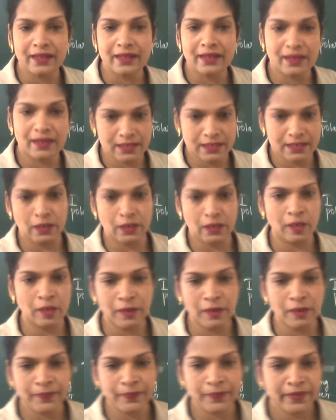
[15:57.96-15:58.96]
is
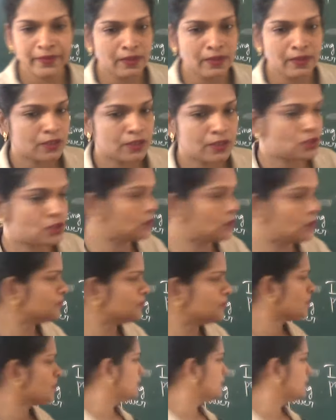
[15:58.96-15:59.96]
soluble. So
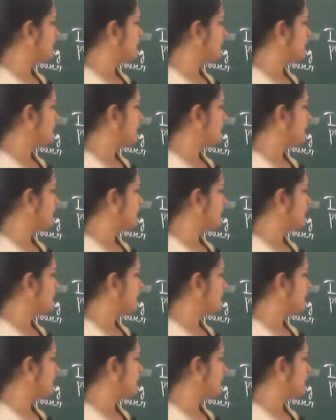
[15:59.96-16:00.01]
the